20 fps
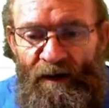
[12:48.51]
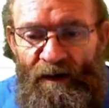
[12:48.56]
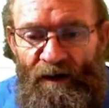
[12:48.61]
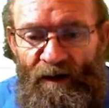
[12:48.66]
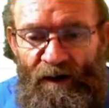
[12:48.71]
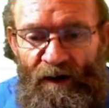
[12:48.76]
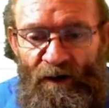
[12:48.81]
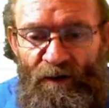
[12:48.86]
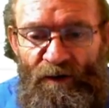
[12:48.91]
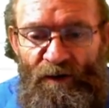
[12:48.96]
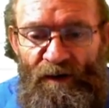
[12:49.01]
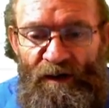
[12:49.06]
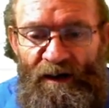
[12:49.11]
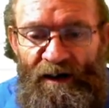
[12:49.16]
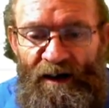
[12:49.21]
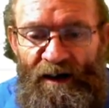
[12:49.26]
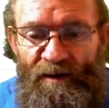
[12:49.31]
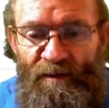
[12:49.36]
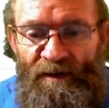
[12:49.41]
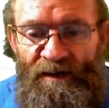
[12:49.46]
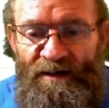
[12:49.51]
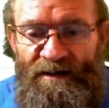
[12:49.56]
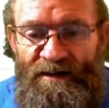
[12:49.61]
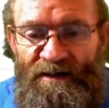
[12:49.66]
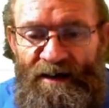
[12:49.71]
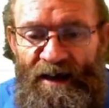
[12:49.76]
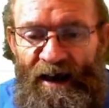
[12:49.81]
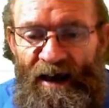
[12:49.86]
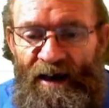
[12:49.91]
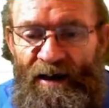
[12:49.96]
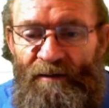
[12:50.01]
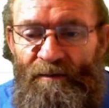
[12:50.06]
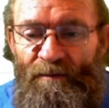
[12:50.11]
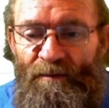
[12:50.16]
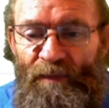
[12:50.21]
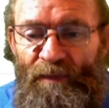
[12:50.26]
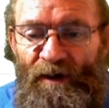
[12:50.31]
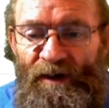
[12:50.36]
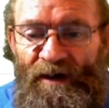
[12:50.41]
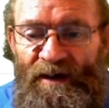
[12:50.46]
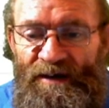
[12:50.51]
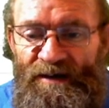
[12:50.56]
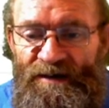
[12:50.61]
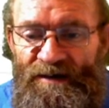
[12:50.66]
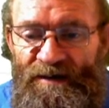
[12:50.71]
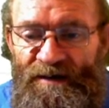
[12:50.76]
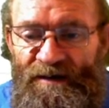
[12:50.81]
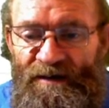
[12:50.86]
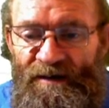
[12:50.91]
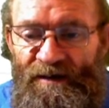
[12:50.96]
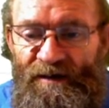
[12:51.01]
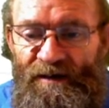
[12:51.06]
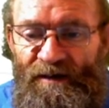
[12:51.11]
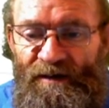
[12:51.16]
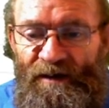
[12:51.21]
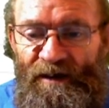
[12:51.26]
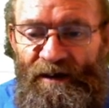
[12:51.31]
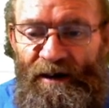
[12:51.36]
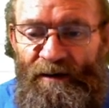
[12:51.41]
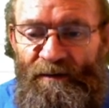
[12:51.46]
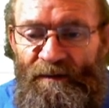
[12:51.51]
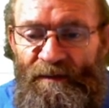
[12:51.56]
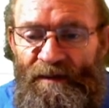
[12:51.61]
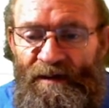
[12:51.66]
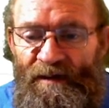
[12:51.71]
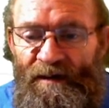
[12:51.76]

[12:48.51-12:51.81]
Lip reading: the local labels, and bodies? Okay.